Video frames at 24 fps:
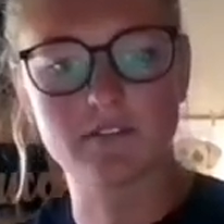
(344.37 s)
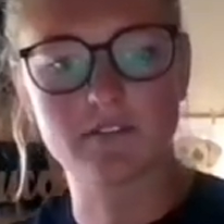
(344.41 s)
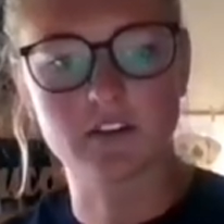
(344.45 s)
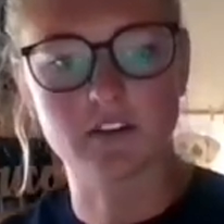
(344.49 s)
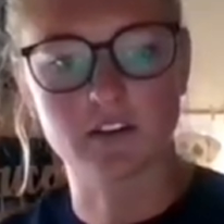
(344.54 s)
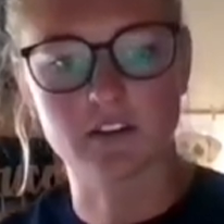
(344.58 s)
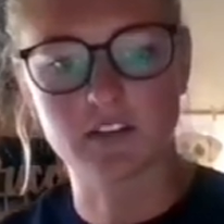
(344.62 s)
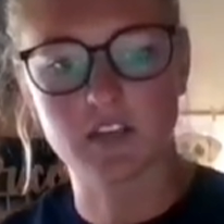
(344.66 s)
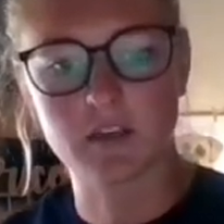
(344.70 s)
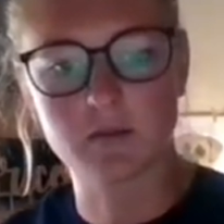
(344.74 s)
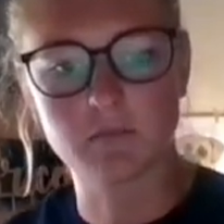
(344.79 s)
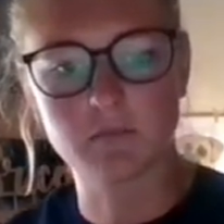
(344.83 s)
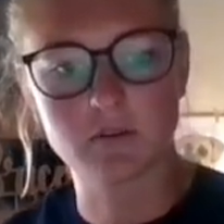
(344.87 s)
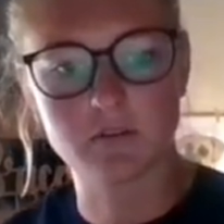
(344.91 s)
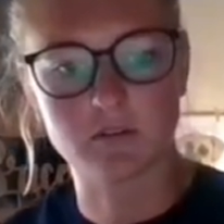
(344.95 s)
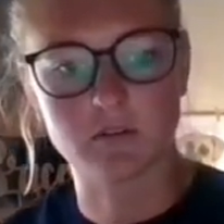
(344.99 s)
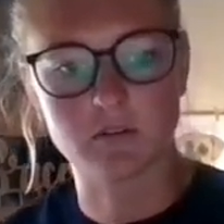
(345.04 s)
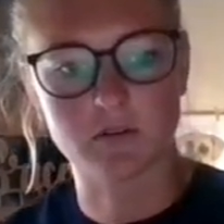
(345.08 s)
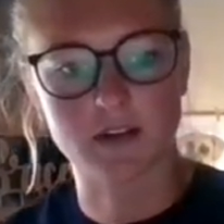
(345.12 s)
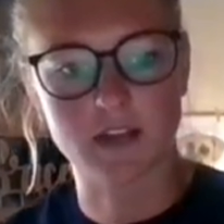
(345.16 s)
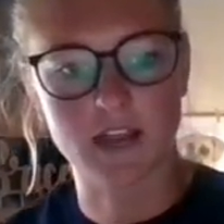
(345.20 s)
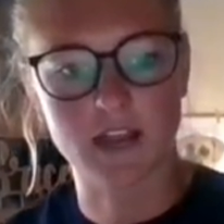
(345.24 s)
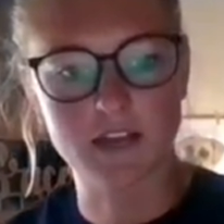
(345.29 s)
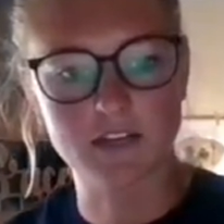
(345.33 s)
a chemical
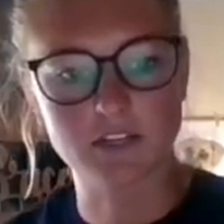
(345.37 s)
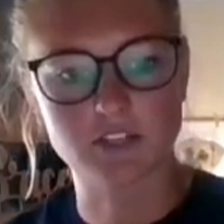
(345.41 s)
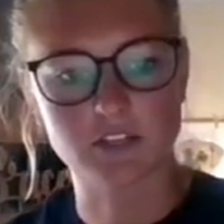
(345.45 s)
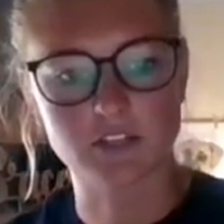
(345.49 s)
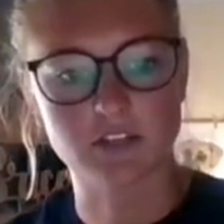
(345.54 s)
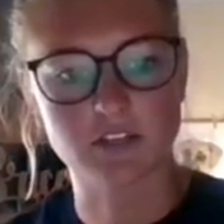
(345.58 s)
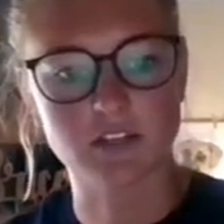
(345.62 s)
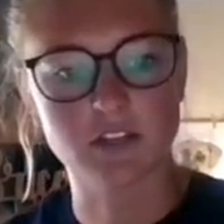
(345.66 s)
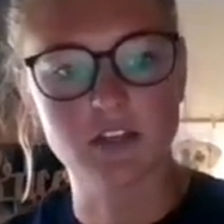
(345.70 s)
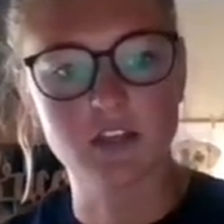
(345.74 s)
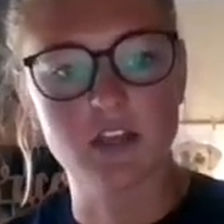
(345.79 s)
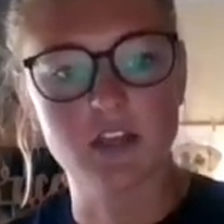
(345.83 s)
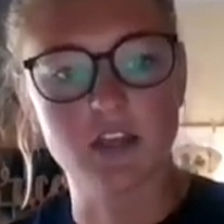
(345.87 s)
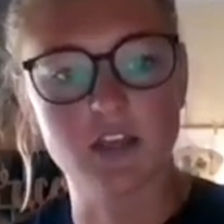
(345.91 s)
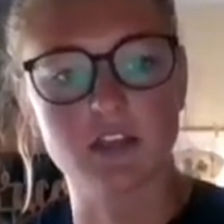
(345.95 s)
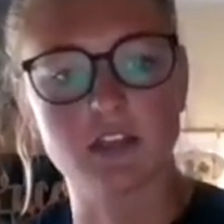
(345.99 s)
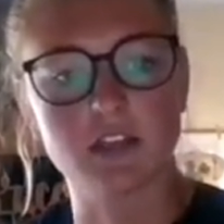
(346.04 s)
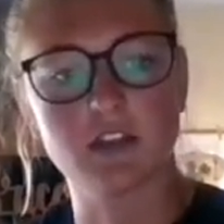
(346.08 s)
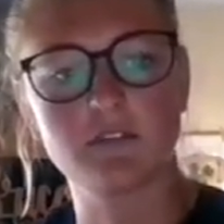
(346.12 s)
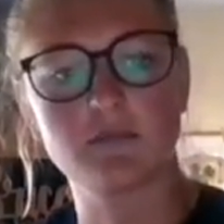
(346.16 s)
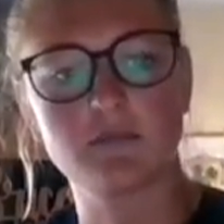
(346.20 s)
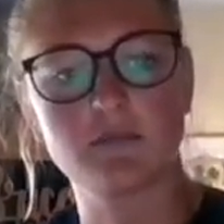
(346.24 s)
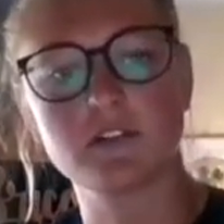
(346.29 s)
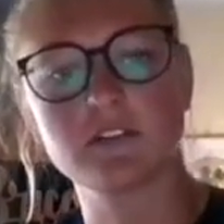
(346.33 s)
reaction, and
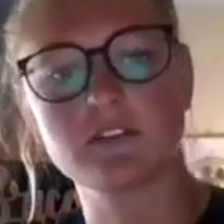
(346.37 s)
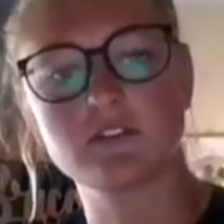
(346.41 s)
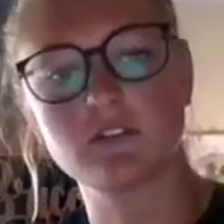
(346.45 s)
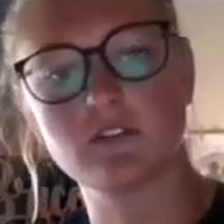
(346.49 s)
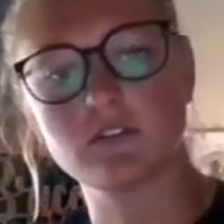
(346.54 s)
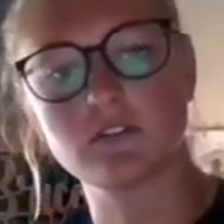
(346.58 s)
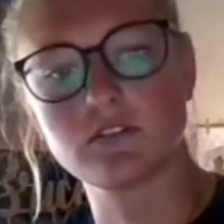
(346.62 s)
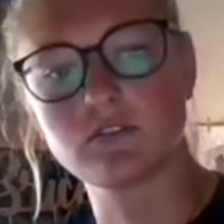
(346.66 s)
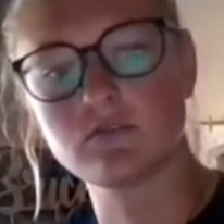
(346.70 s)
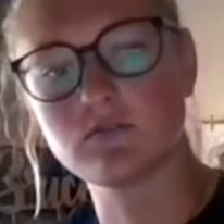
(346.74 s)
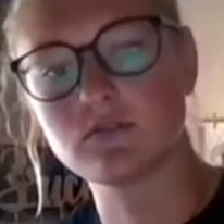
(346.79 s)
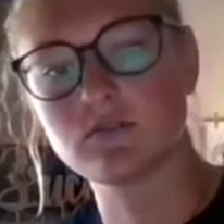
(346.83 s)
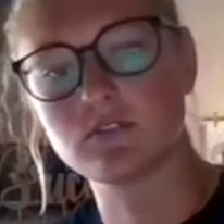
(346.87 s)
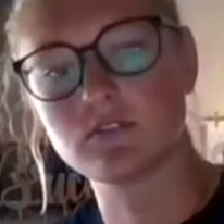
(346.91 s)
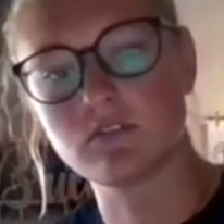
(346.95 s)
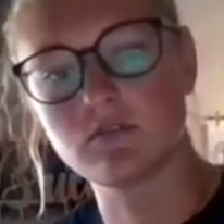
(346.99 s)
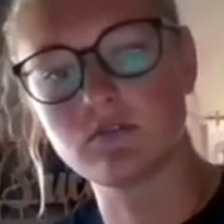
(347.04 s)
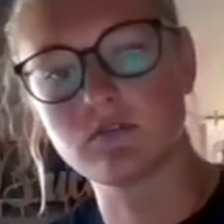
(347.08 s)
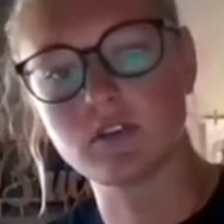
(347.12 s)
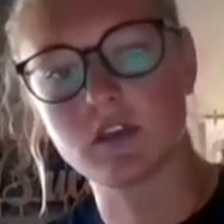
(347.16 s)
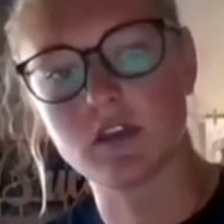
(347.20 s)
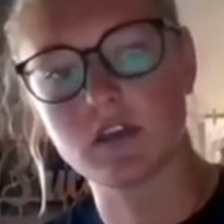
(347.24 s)
if we stir too soon,